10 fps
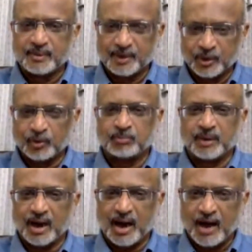
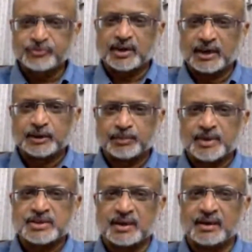after
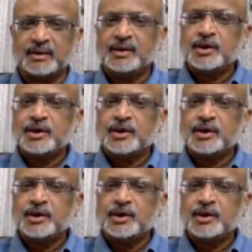Rajapaksa